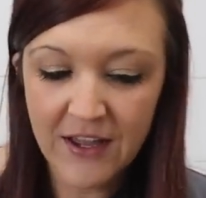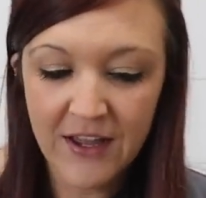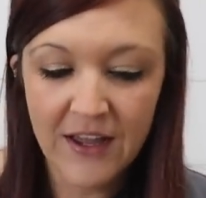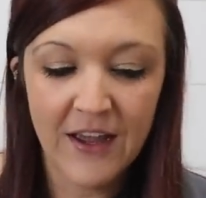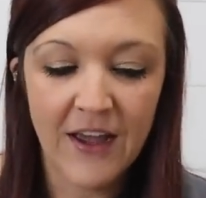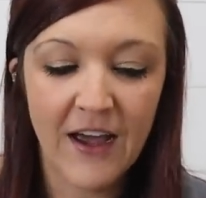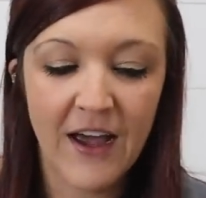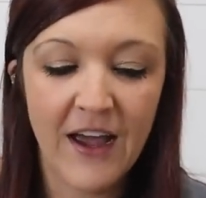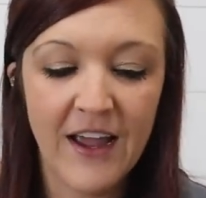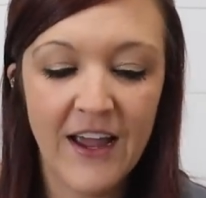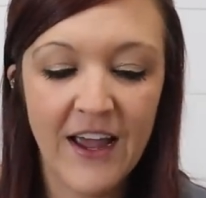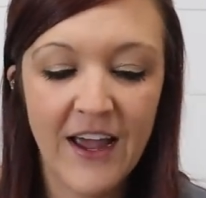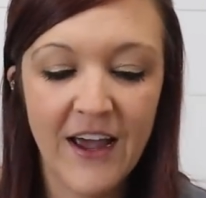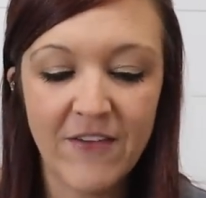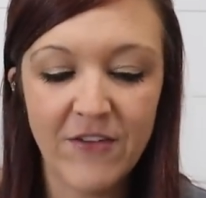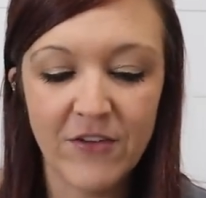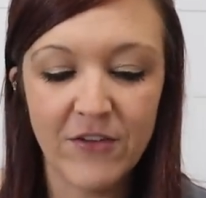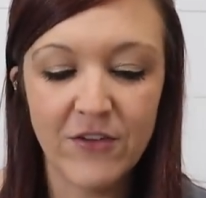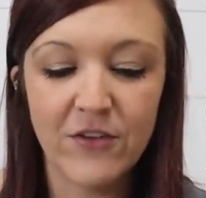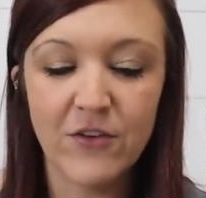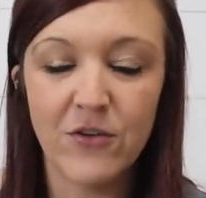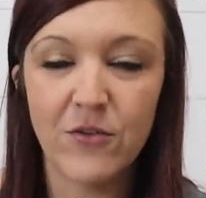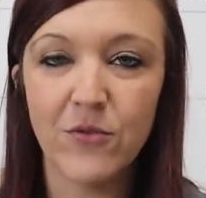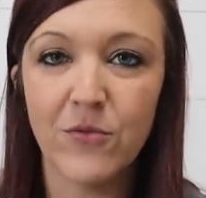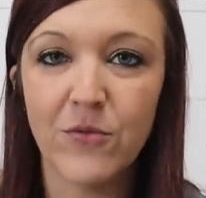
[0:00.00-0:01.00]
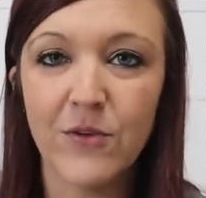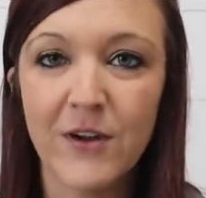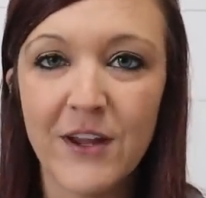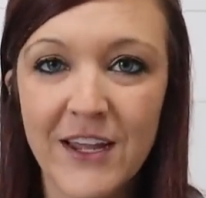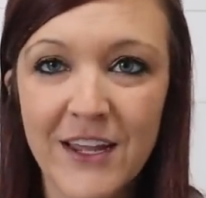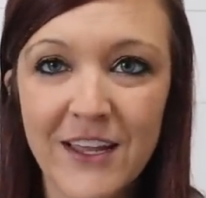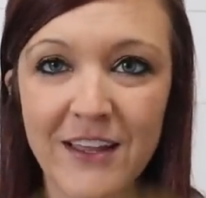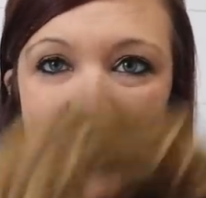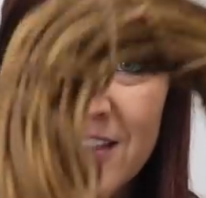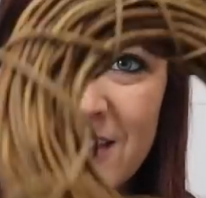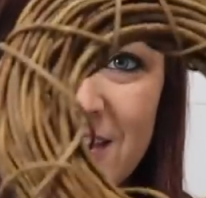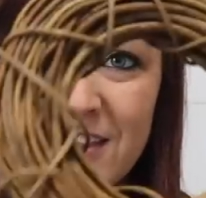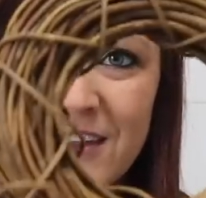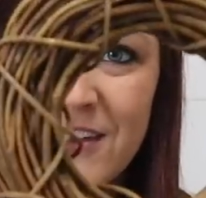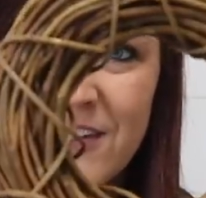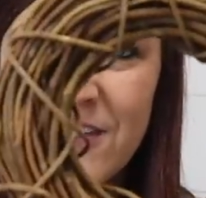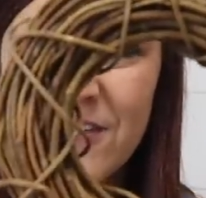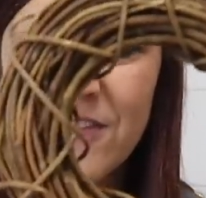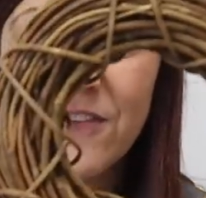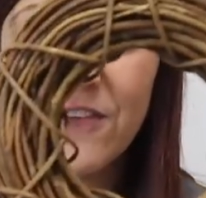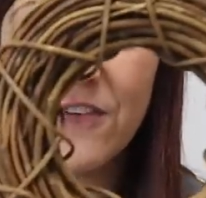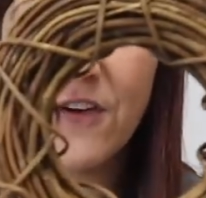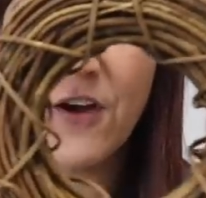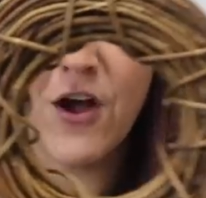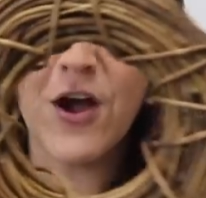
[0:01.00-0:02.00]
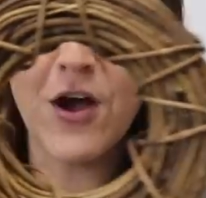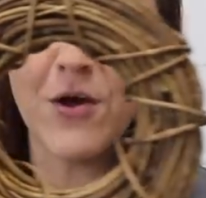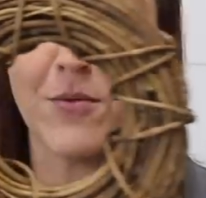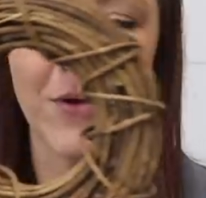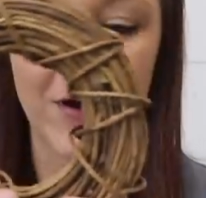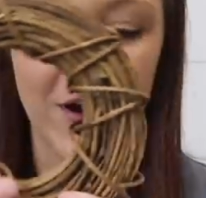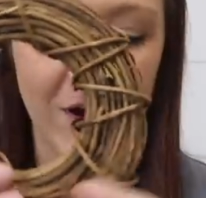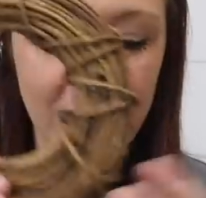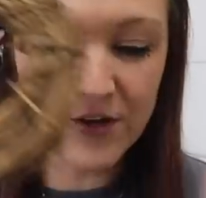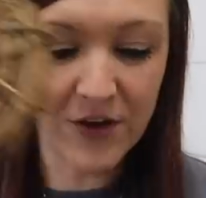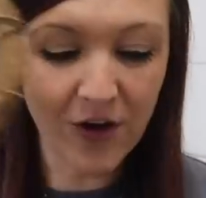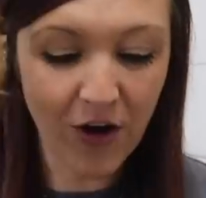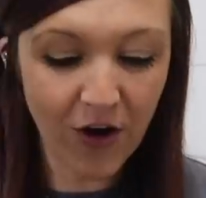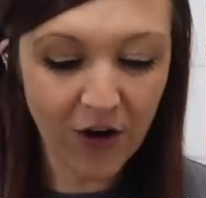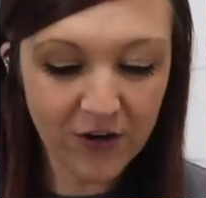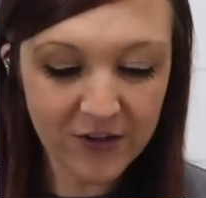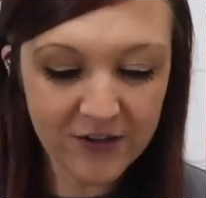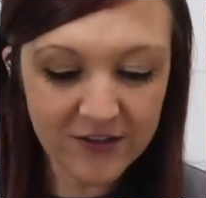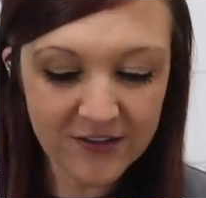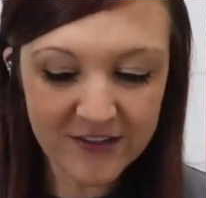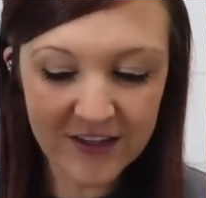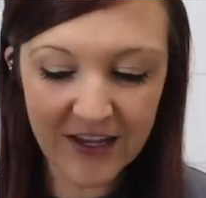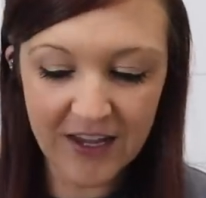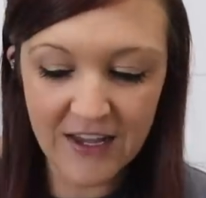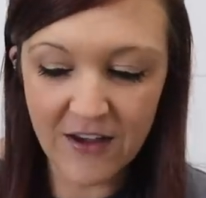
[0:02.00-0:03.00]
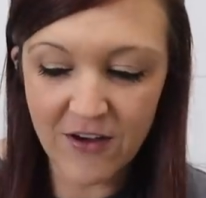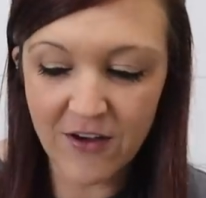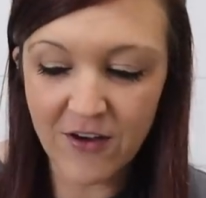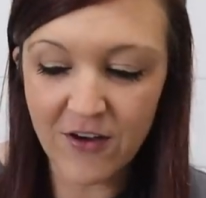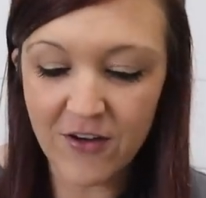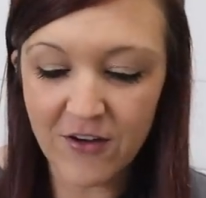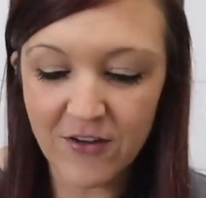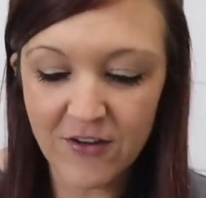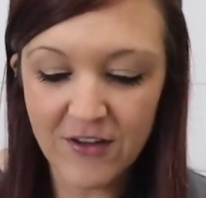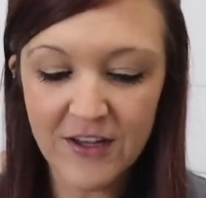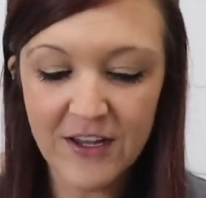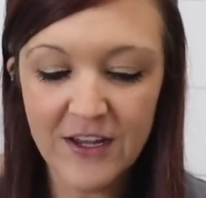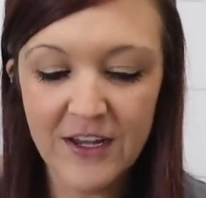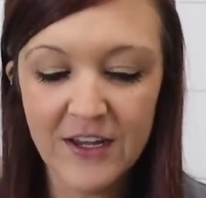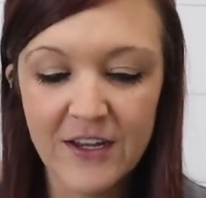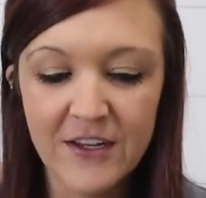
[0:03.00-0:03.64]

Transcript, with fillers: I have a little wreath from a yard sale,